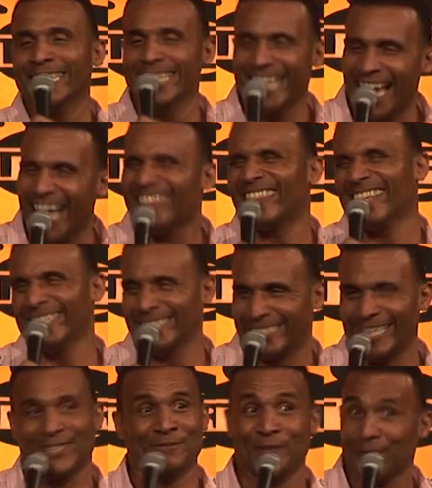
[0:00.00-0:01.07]
Nothing
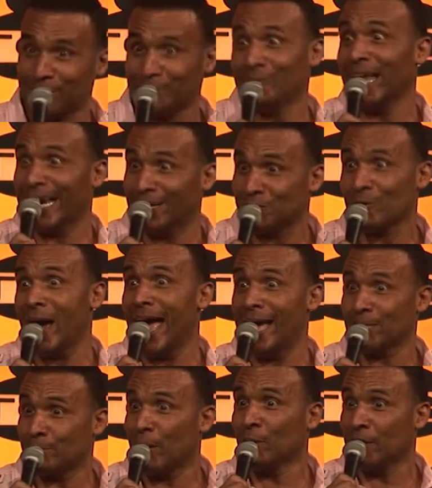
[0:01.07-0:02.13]
says fuck you like a
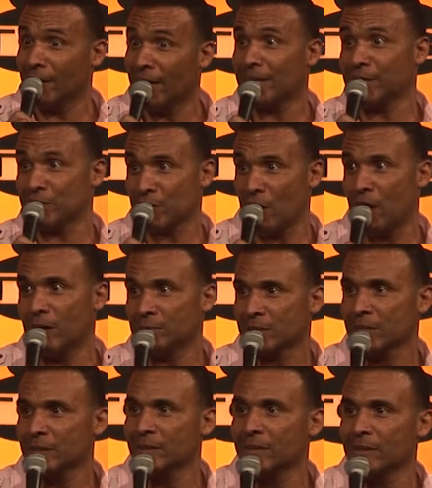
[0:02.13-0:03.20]
dry ass bone of Lucky
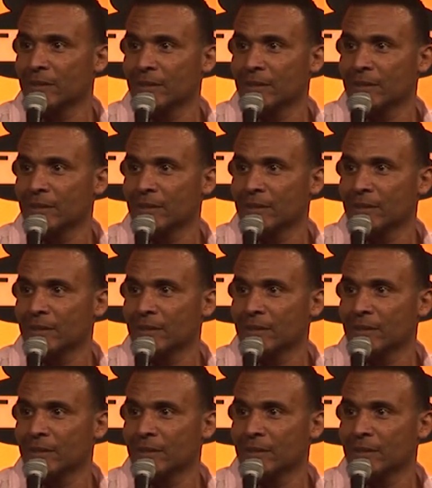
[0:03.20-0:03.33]
Charms.